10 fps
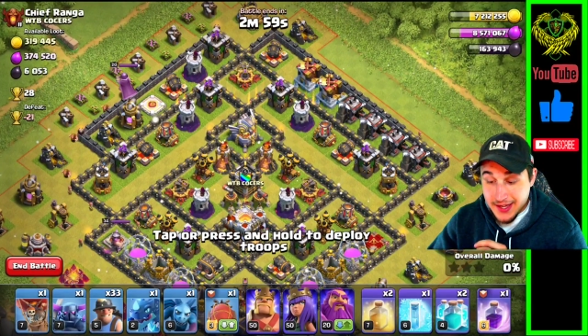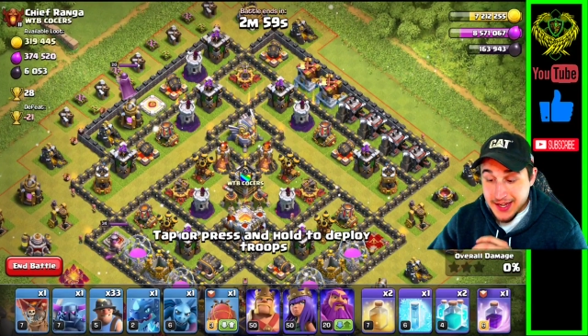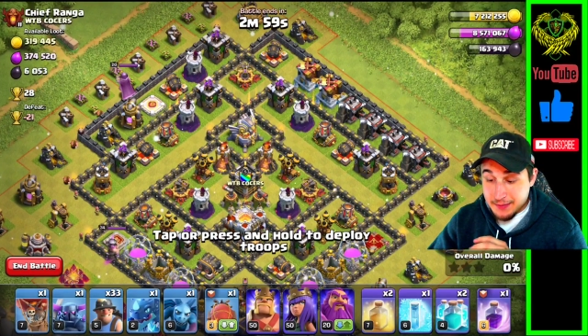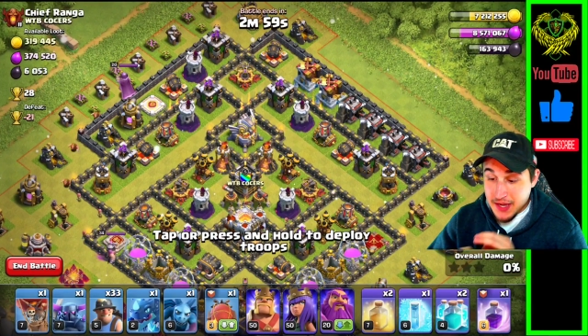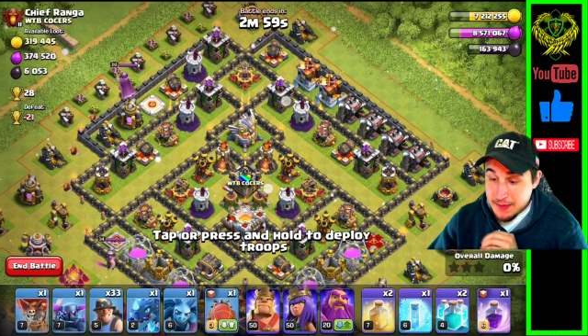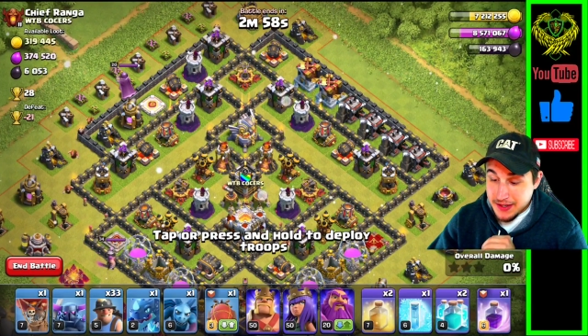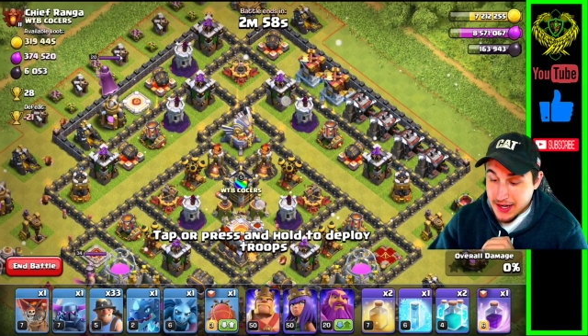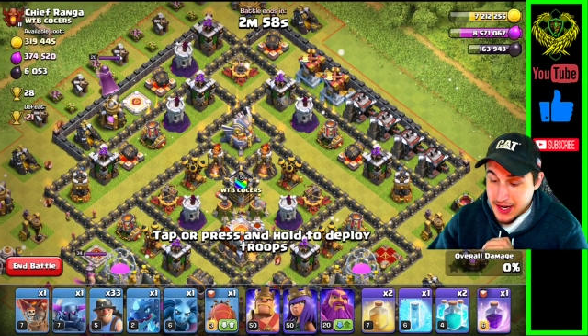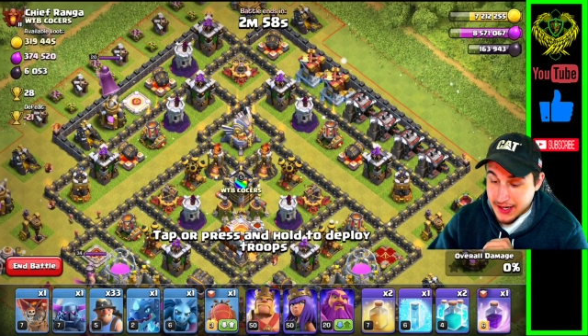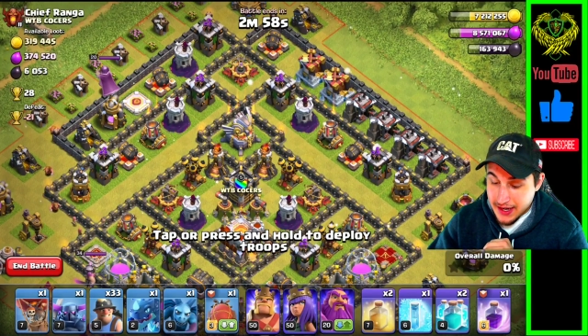and maybe
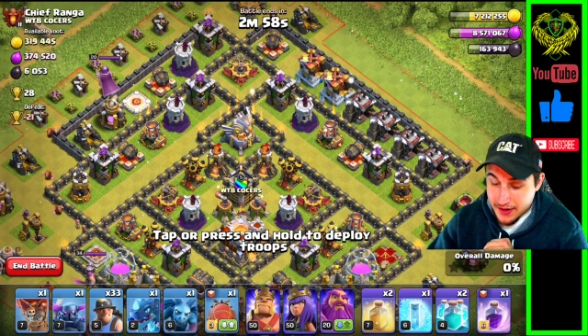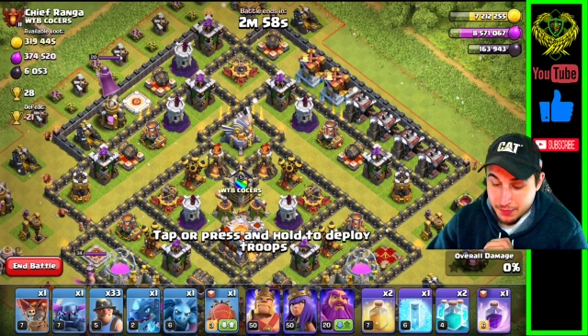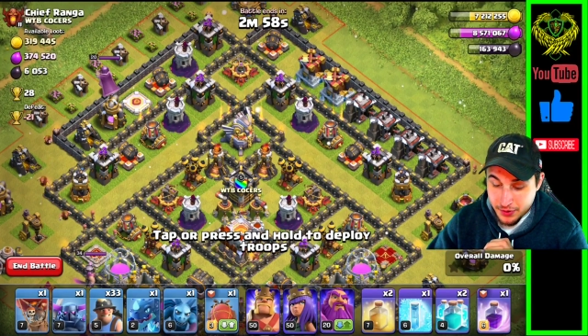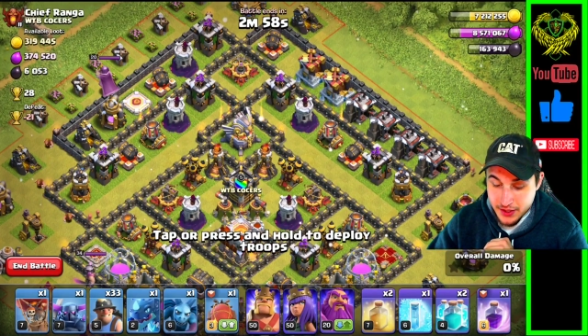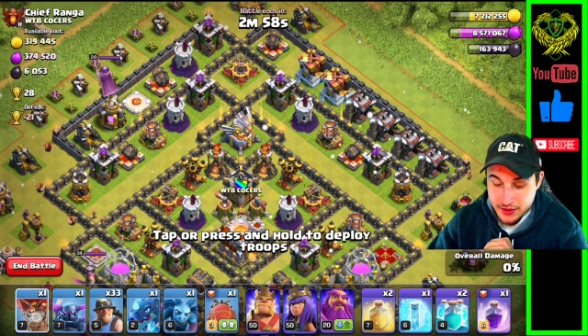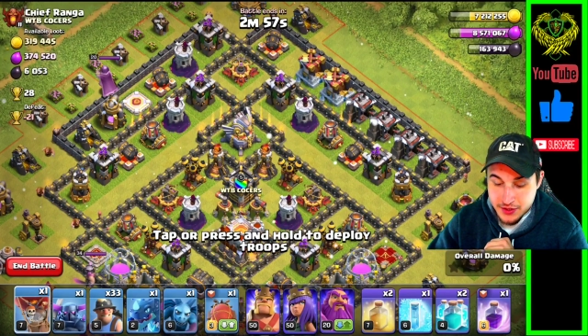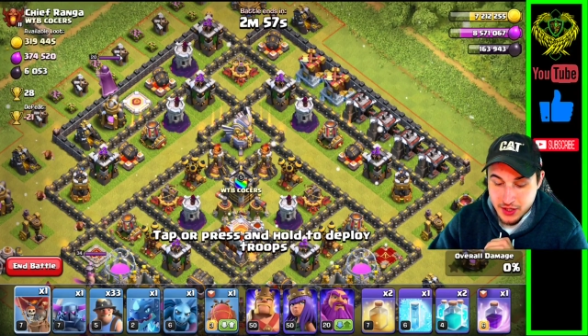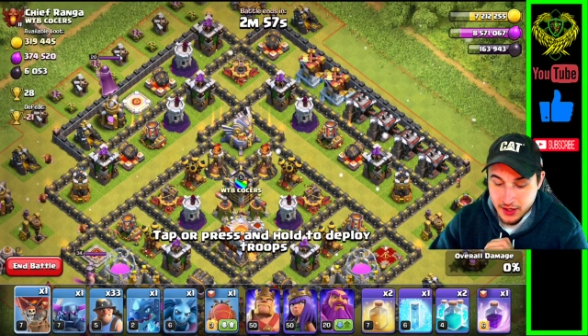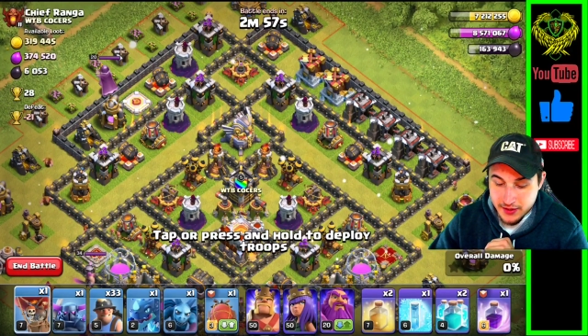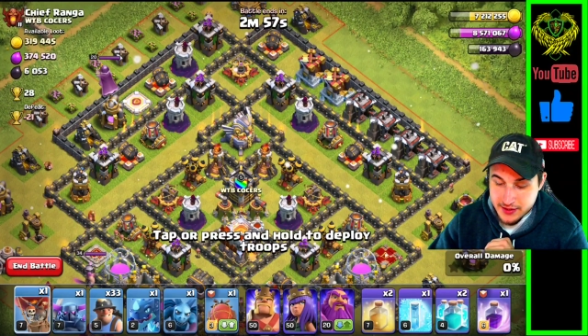knock out a pretty good
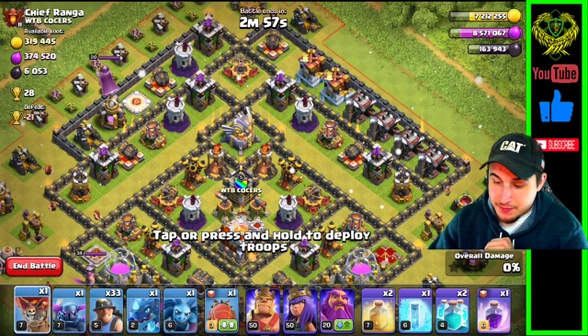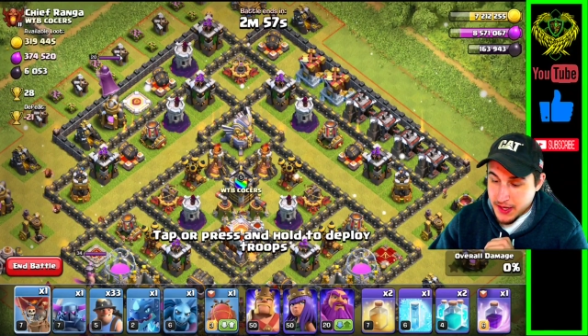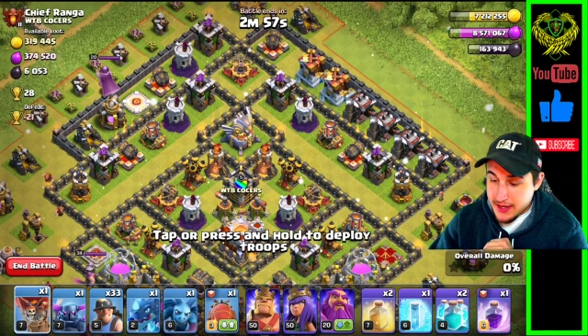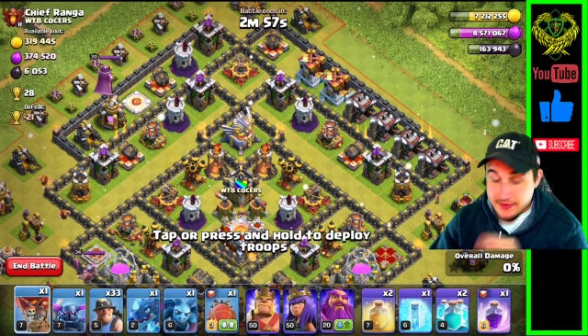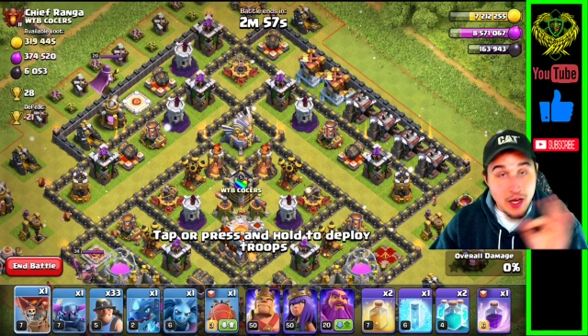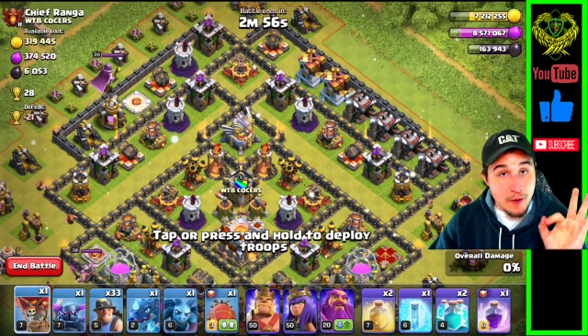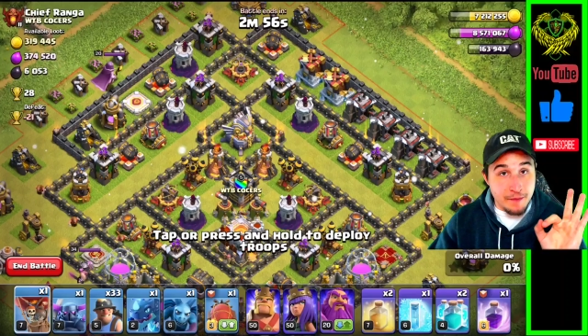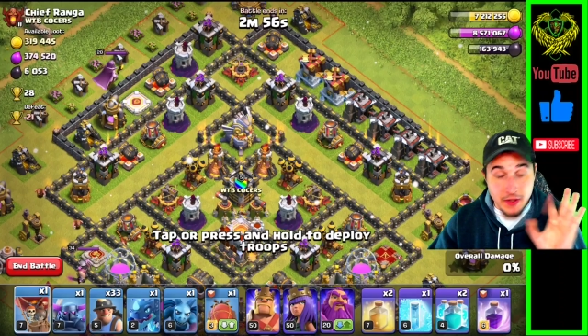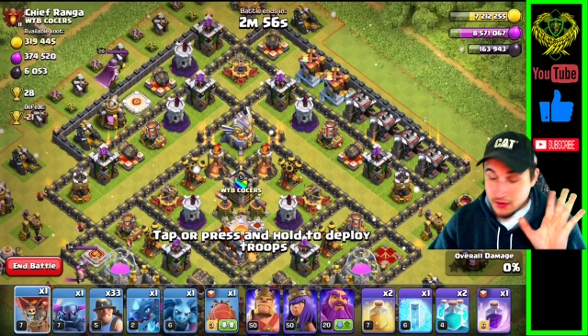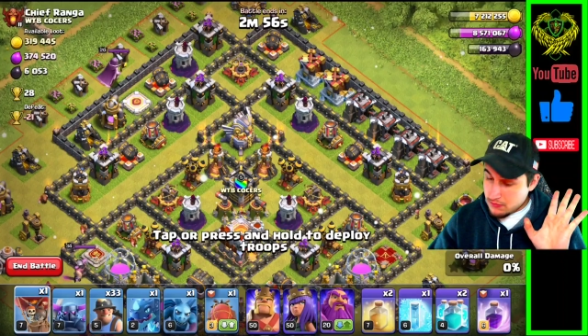chunk of this base,
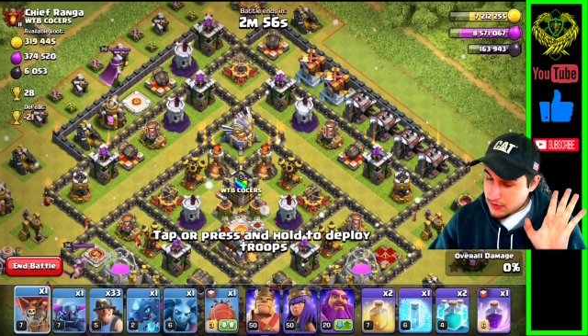hopefully.